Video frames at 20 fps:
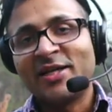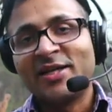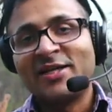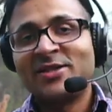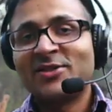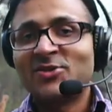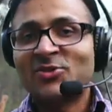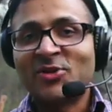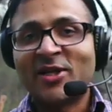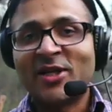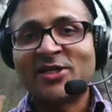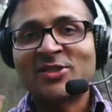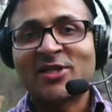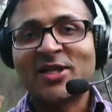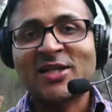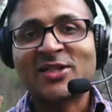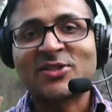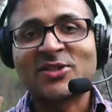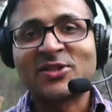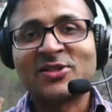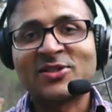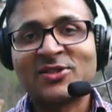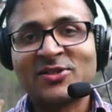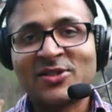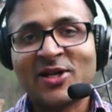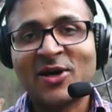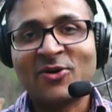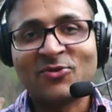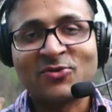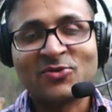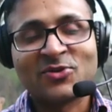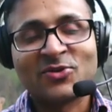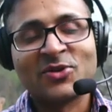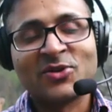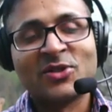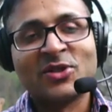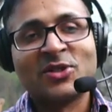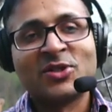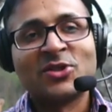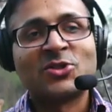today's lesson now.
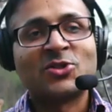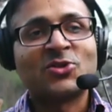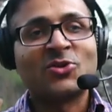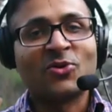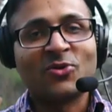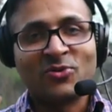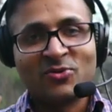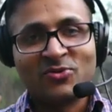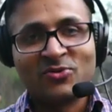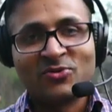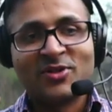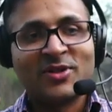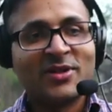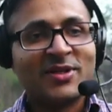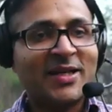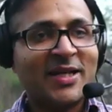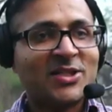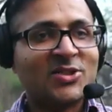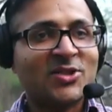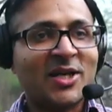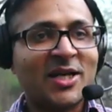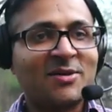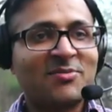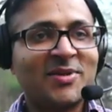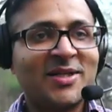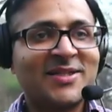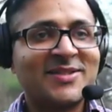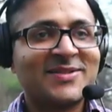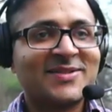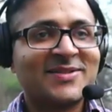So next slide, please.